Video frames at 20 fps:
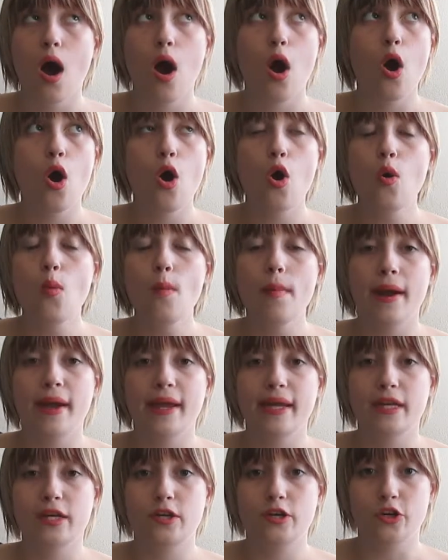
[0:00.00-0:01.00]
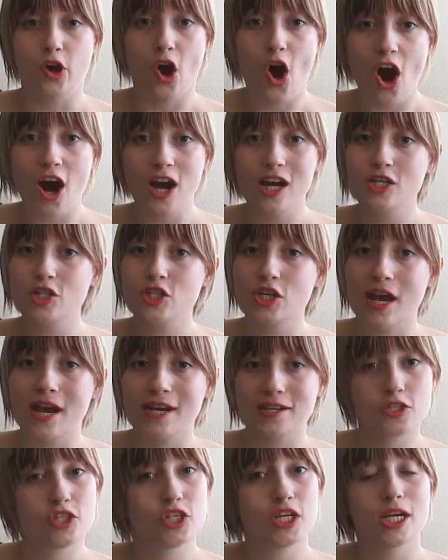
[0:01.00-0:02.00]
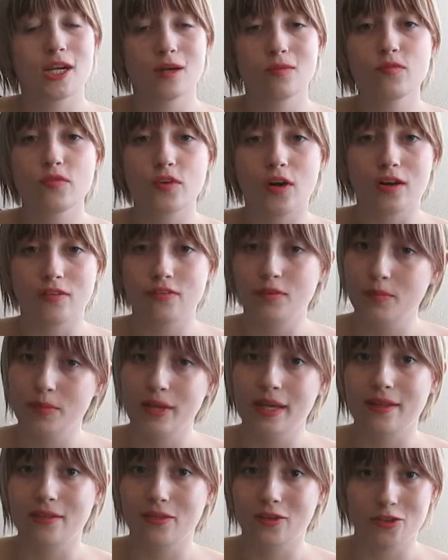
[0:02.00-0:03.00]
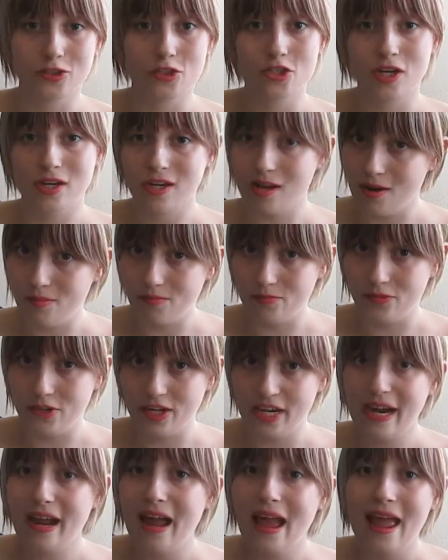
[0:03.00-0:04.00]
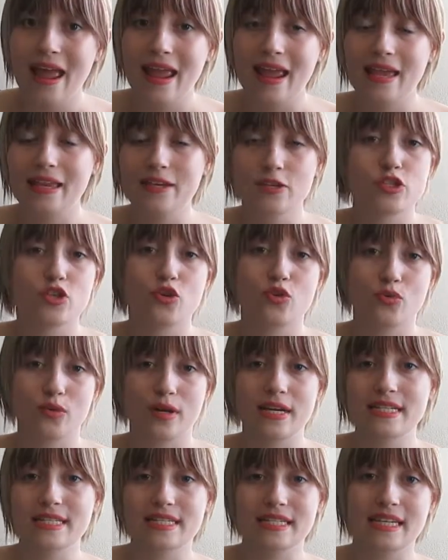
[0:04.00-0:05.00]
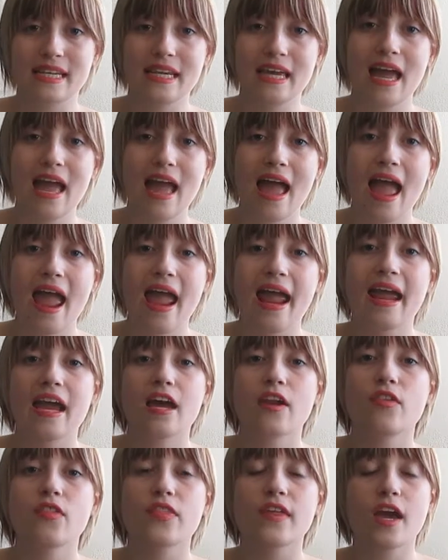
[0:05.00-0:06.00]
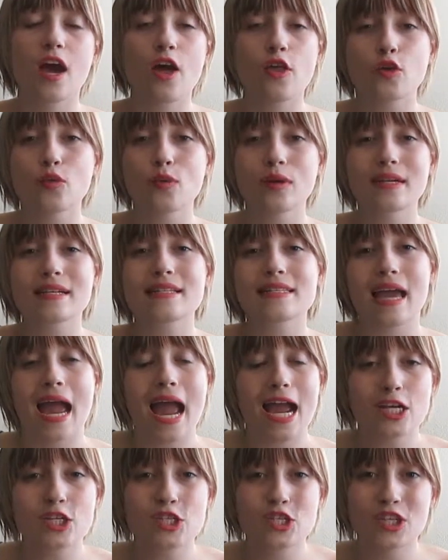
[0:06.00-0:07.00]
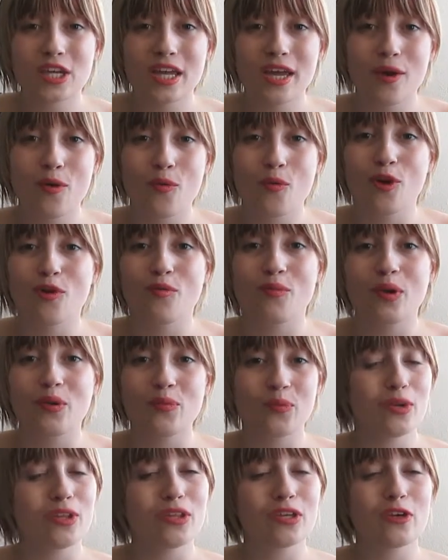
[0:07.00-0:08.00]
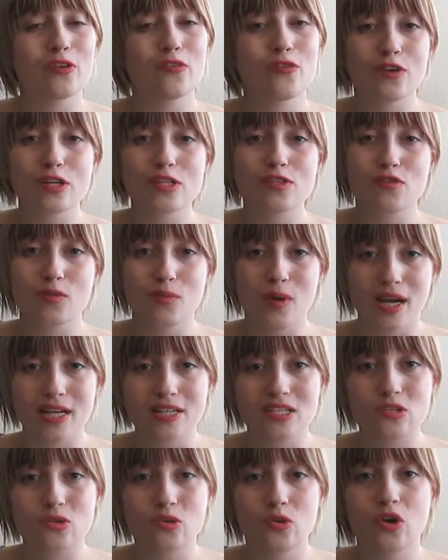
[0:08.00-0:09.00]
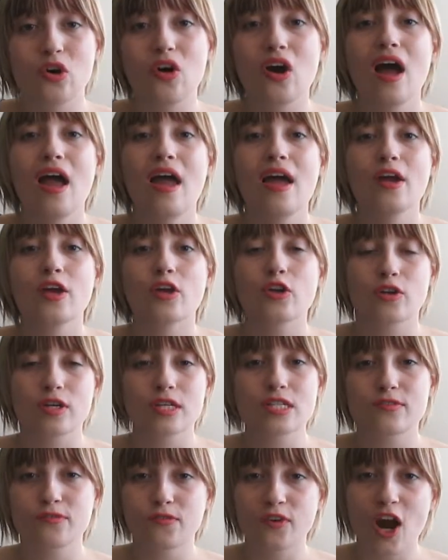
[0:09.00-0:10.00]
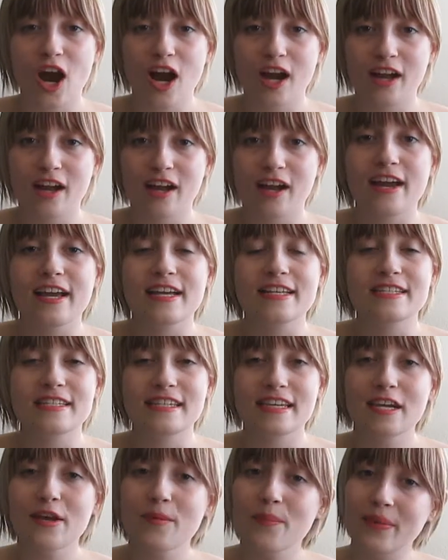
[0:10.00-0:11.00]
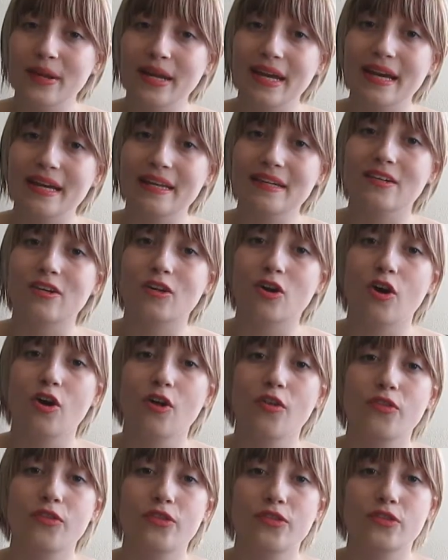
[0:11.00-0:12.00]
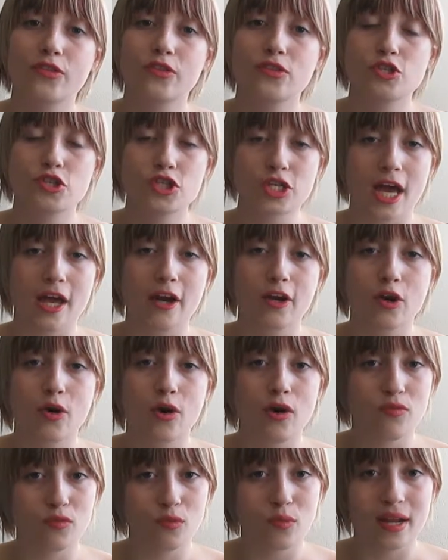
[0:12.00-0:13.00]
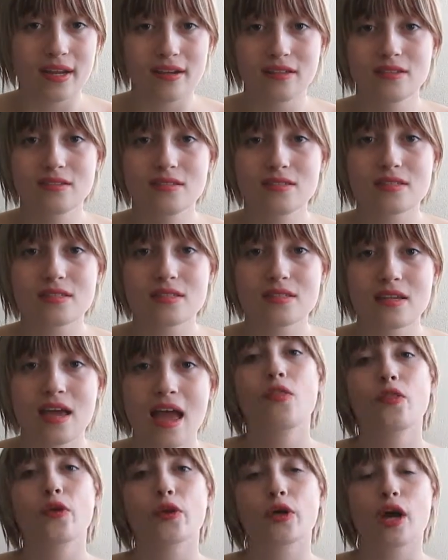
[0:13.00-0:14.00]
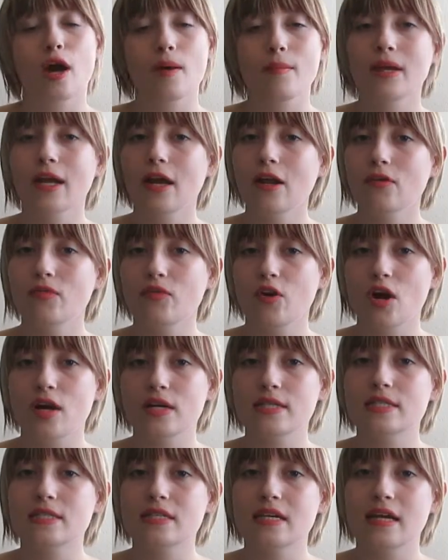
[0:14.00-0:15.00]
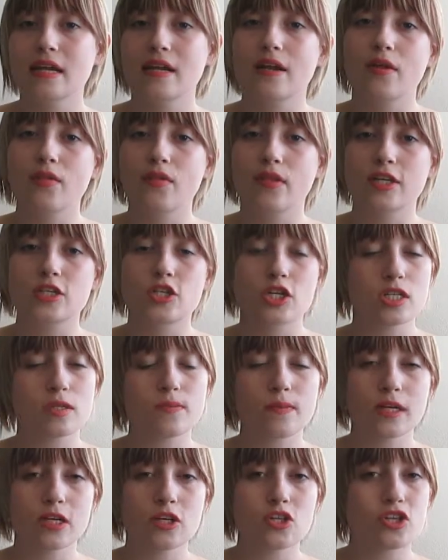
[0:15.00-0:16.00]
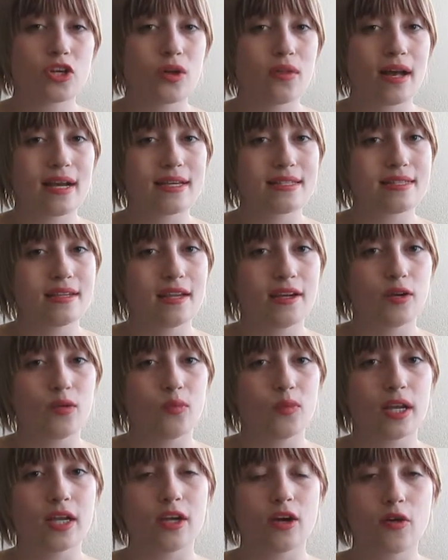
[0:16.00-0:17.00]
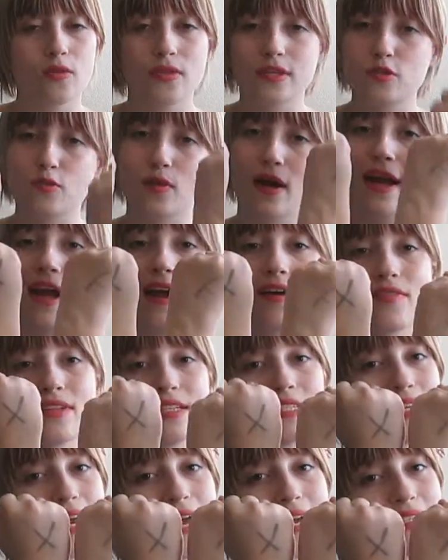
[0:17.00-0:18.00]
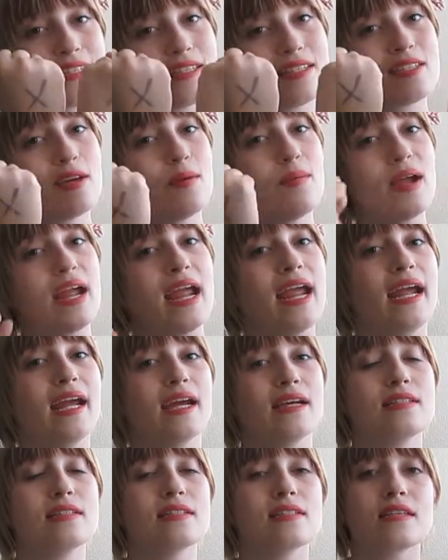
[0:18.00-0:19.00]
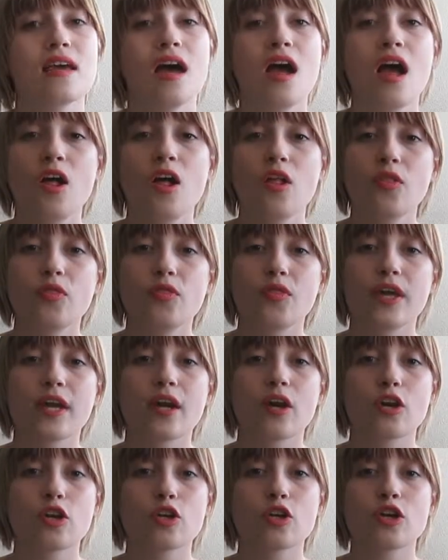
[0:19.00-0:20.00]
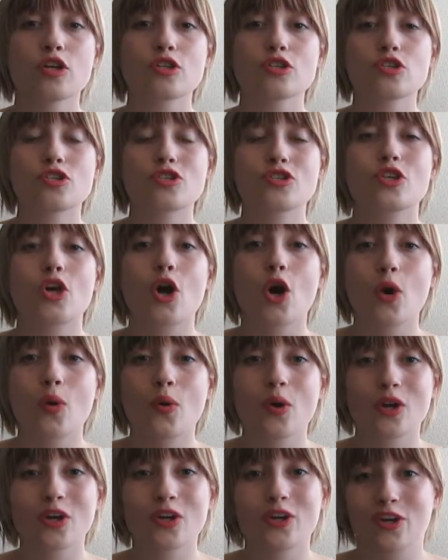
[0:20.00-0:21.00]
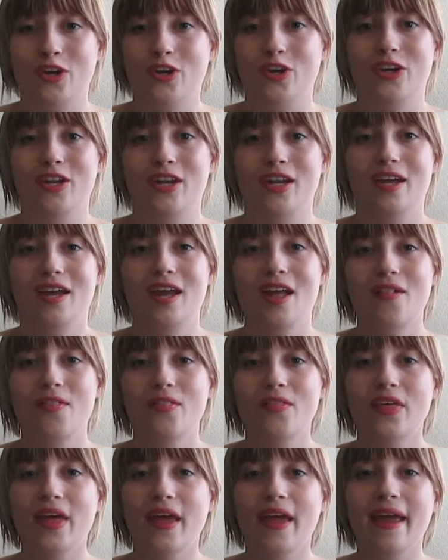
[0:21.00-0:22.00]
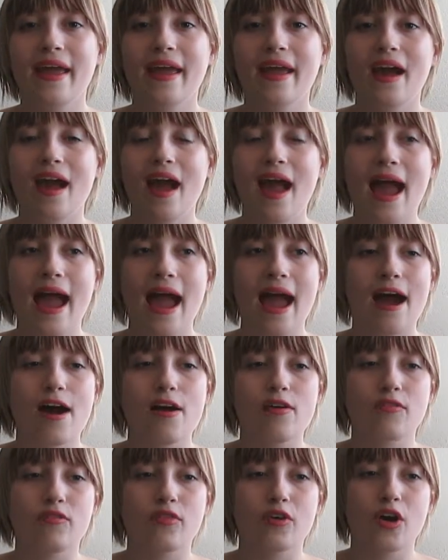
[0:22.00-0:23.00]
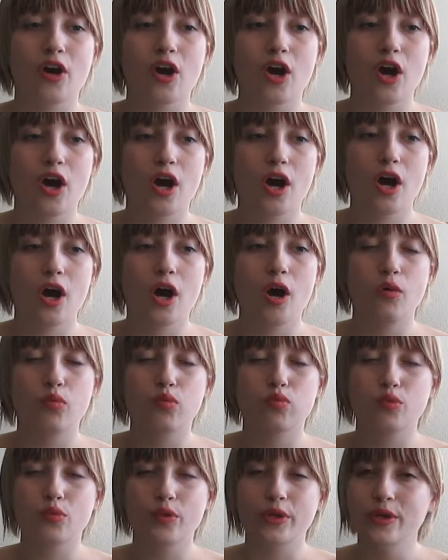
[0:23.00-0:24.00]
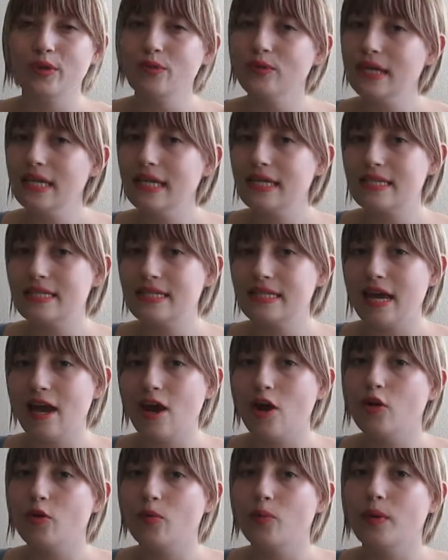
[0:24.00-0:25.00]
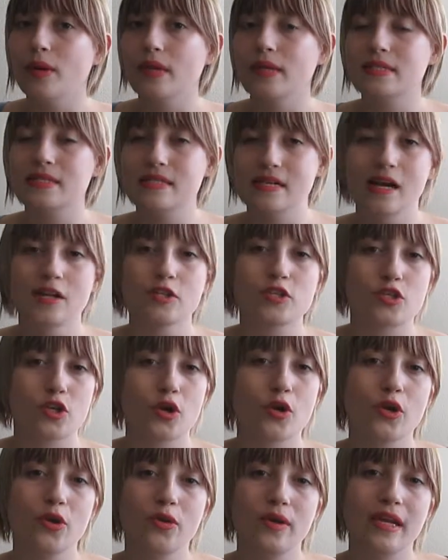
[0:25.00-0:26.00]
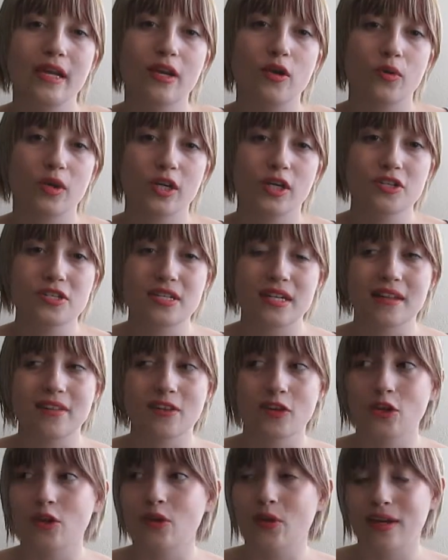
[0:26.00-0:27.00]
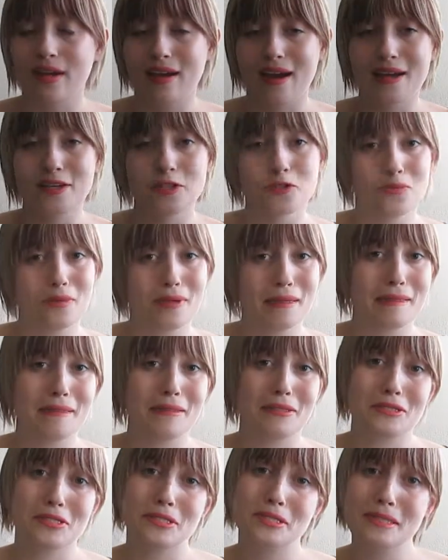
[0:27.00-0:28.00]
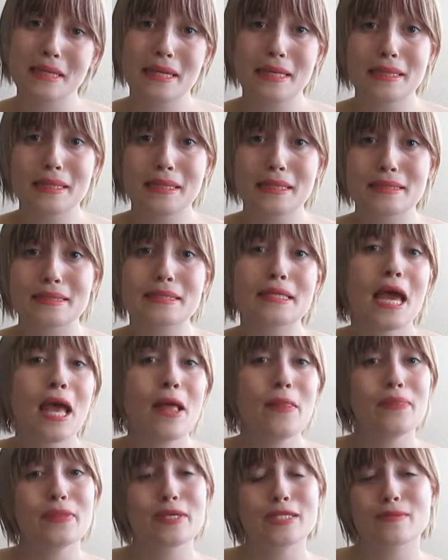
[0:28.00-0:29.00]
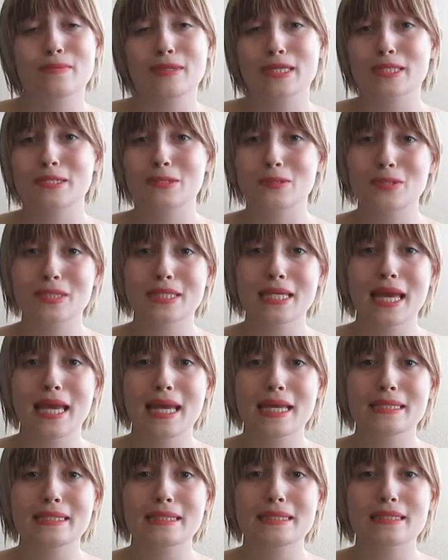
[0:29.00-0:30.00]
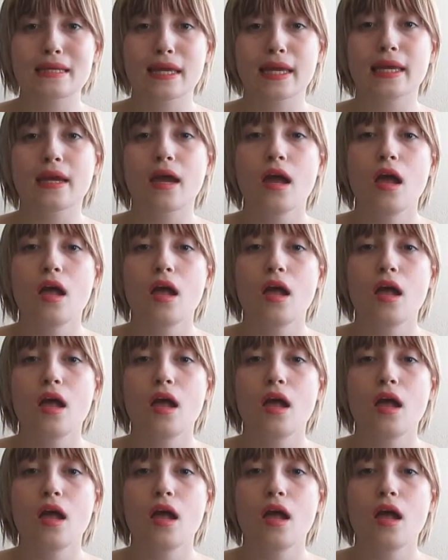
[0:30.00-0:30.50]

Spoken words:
oh my gosh, has she come far from playing Little Jenny Humphrey. It is crazy. And the other one is actually one of my really good friends from high school. Chris Fraga is in a band called Shadow of Wales. They're coming out of Austin. They just played a show last night in Waco. That's why I have these X's on my hands. They are so good. They have a unique sound, but it's not so unique where you're sitting there and you're like, I do not understand this. This makes no sense. Like,